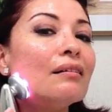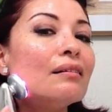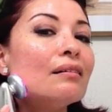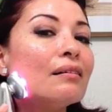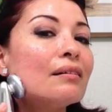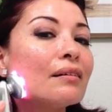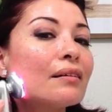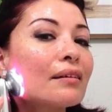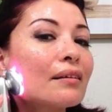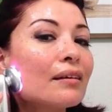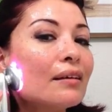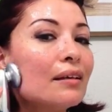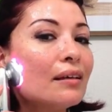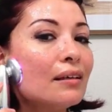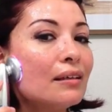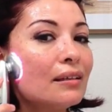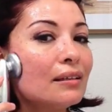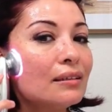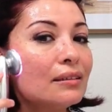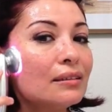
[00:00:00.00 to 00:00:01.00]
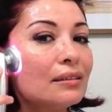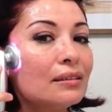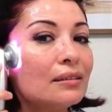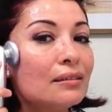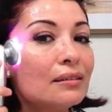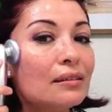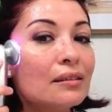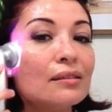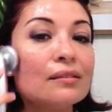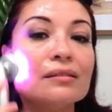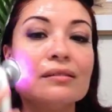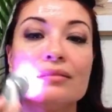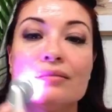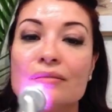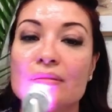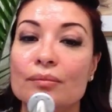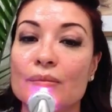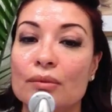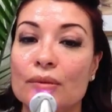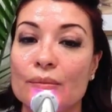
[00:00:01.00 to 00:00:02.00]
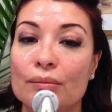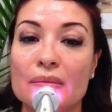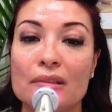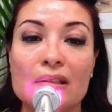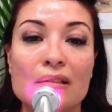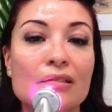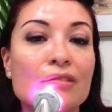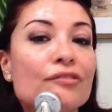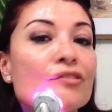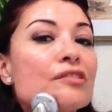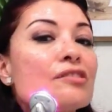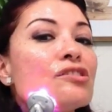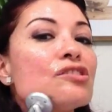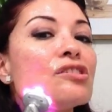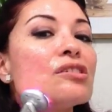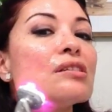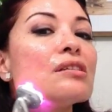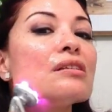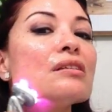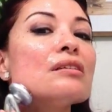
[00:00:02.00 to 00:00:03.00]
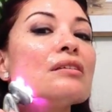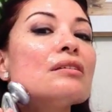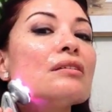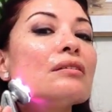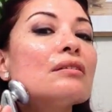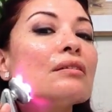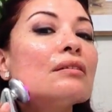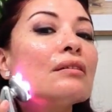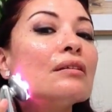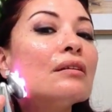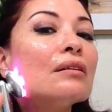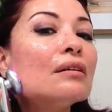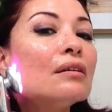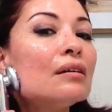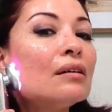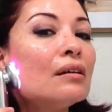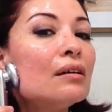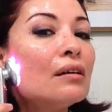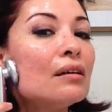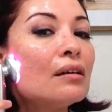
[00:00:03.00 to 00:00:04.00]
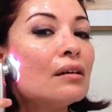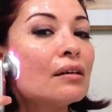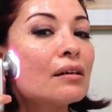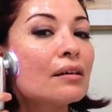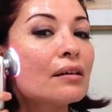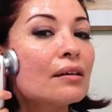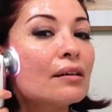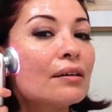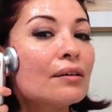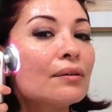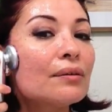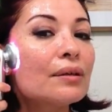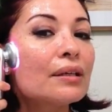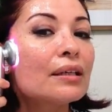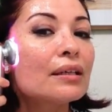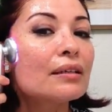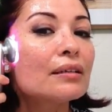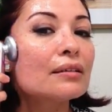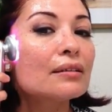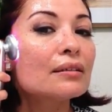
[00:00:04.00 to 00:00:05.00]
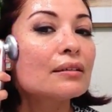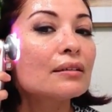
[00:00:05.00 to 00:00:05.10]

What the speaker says: again, from the middle of the chin, going